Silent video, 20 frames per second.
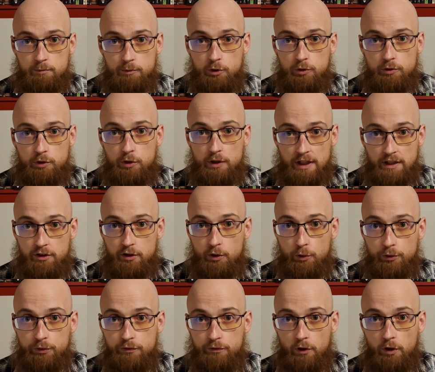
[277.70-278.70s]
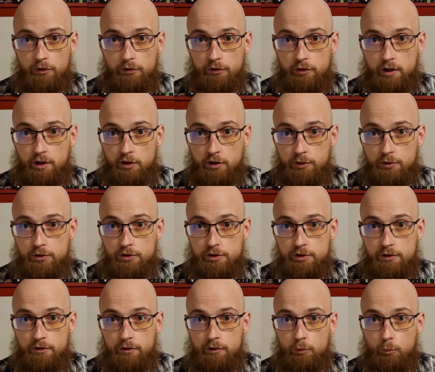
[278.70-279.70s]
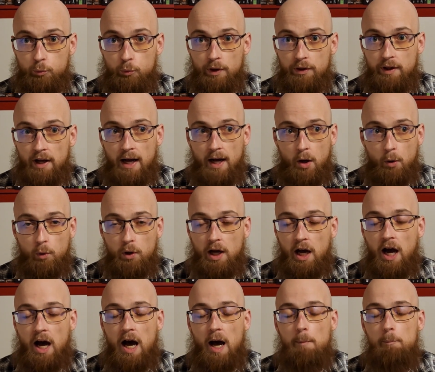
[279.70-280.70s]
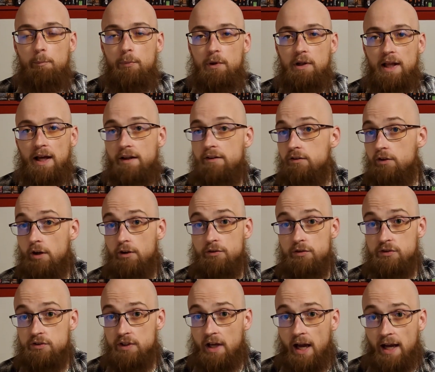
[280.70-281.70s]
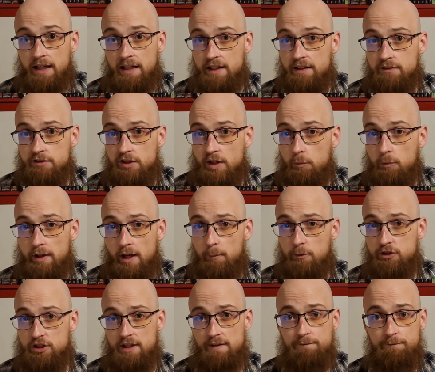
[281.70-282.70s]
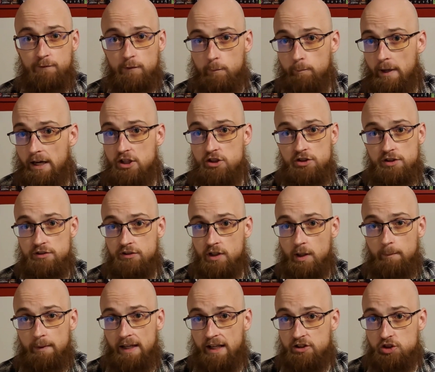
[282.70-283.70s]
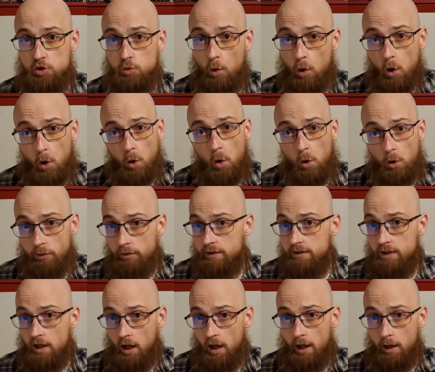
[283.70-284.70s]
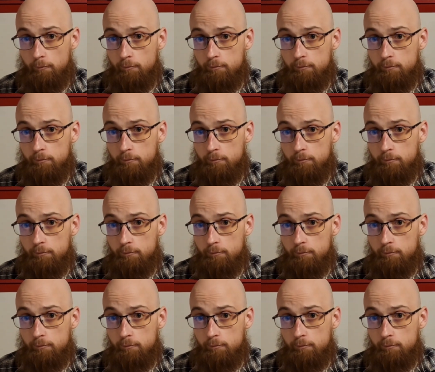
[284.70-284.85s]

to get to those false conclusions with how complex our society is today, with how much information is coming at you all the time.